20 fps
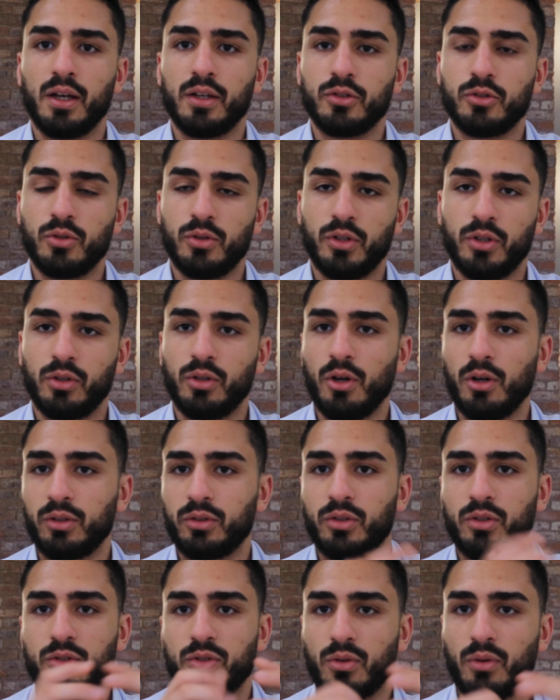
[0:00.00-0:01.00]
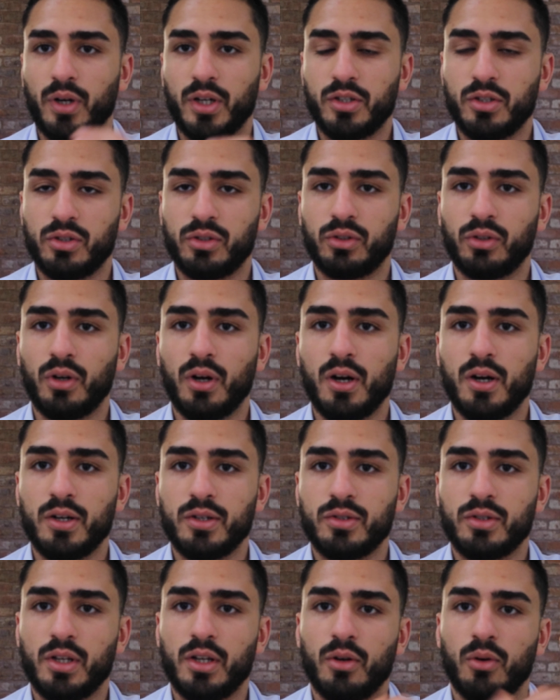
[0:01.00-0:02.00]
junior doctors or
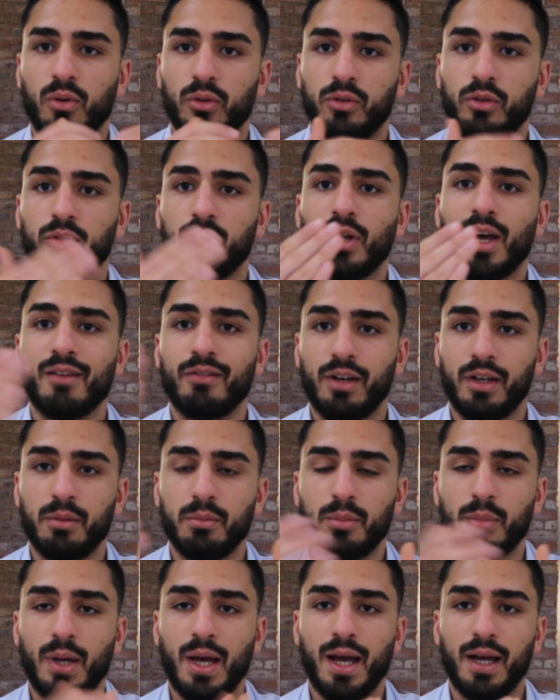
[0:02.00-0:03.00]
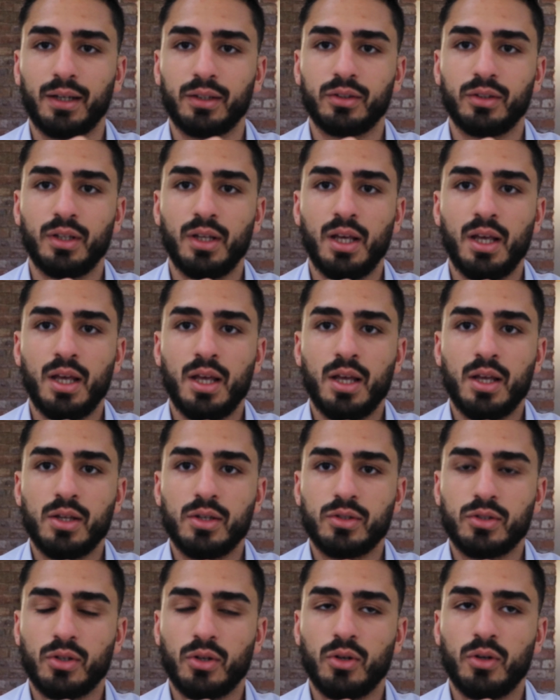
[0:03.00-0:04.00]
registrars, in order to have an impact.
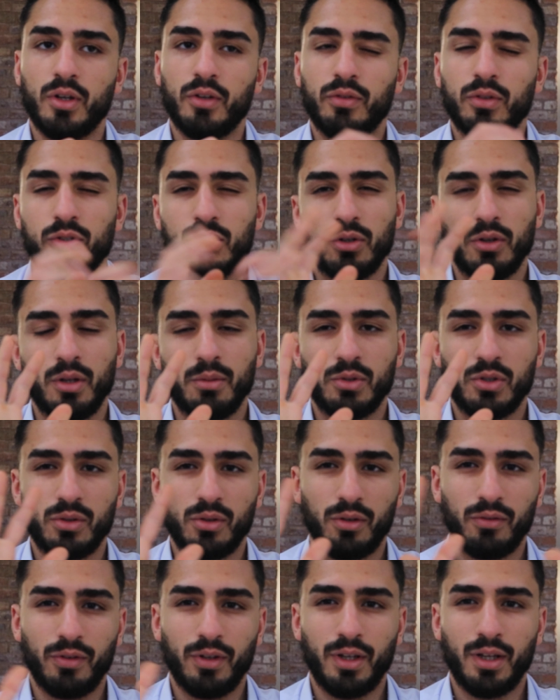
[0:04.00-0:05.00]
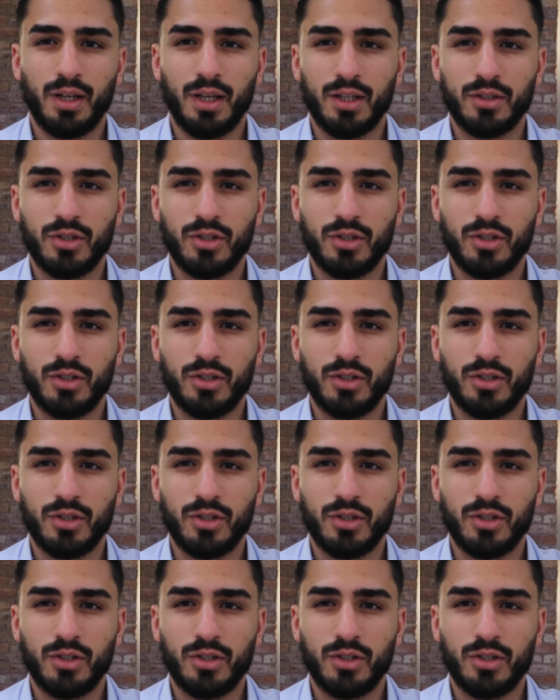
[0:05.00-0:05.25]
So if you show them sort of a